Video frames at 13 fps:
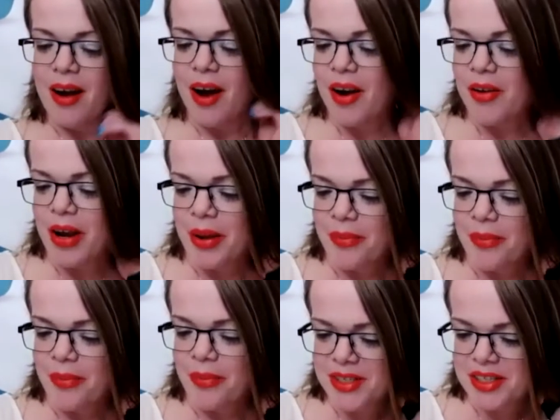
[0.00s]
all right,
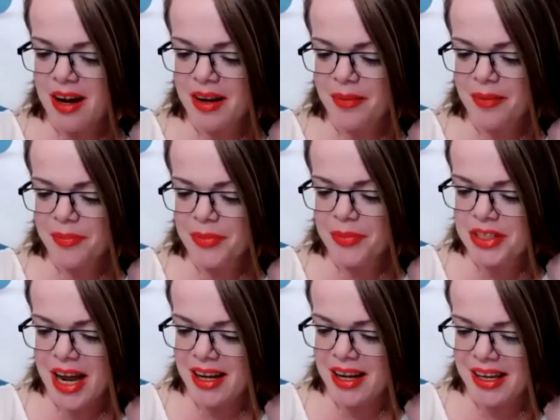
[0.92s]
Miss
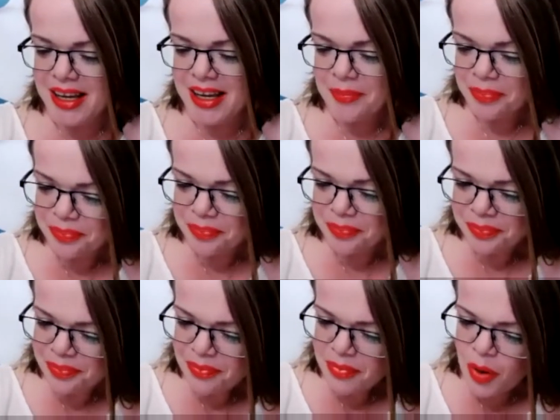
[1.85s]
Jackie,
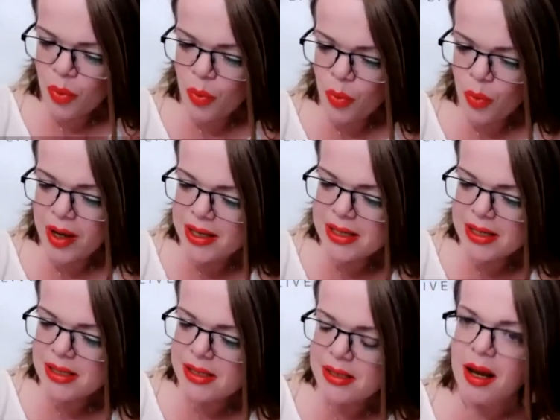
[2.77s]
what
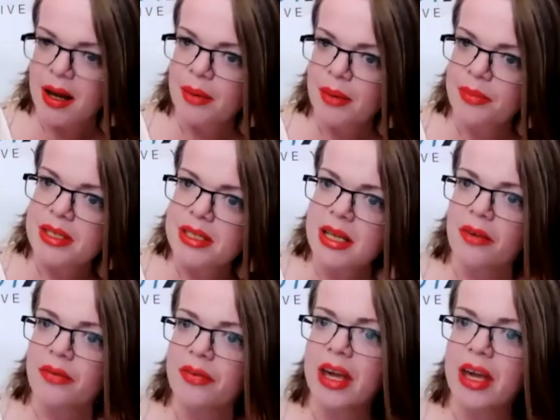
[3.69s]
is
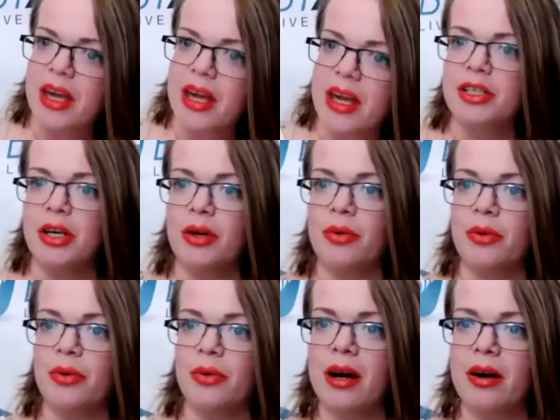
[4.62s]
self-care to you,
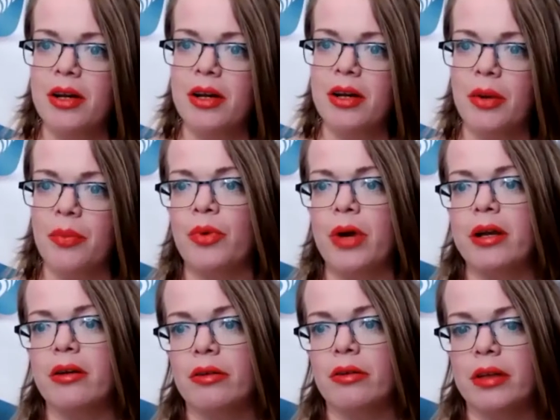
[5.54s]
and how do you
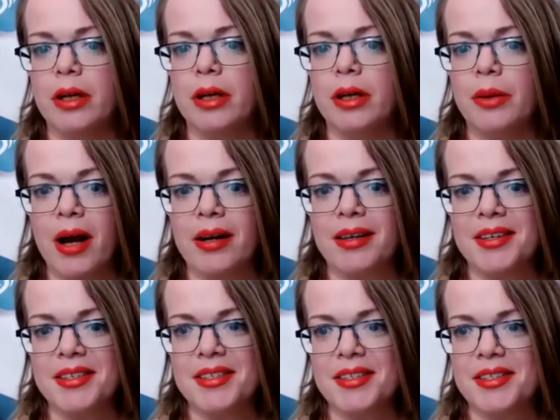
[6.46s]
regularly
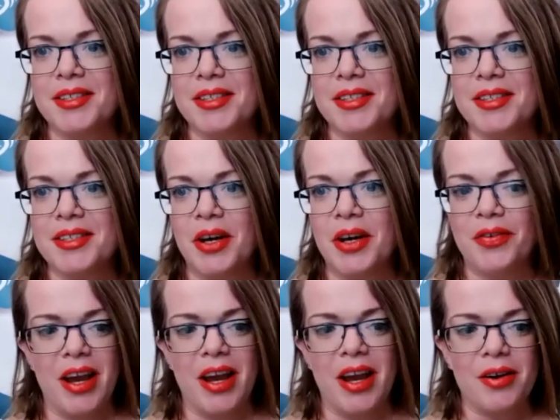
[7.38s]
practice
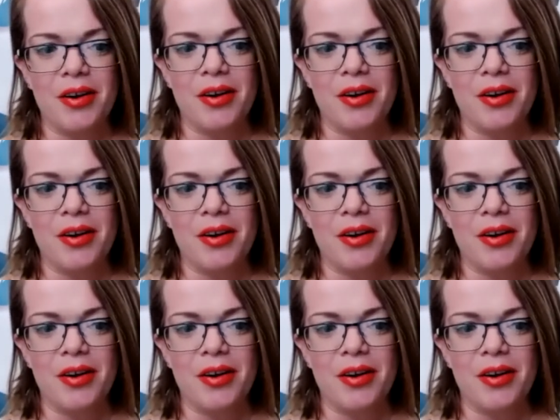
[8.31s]
self-care?